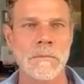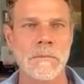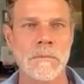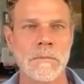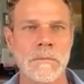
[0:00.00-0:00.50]

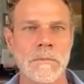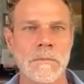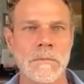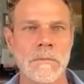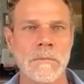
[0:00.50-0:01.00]

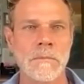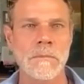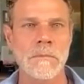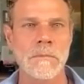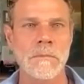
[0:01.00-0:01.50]

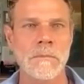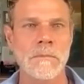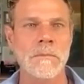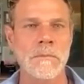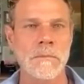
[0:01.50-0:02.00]

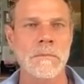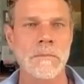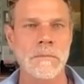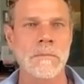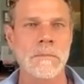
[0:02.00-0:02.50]

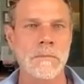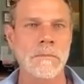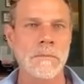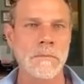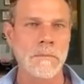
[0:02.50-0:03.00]

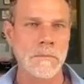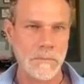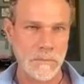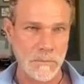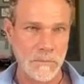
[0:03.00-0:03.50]

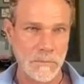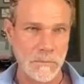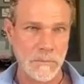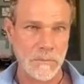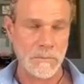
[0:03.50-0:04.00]

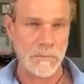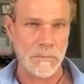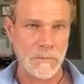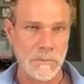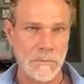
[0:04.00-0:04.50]

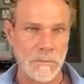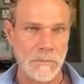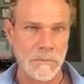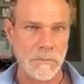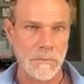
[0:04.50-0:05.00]

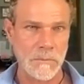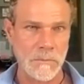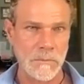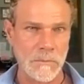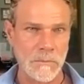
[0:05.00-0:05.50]

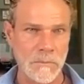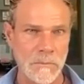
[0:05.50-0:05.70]
No words are spoken by the person on screen.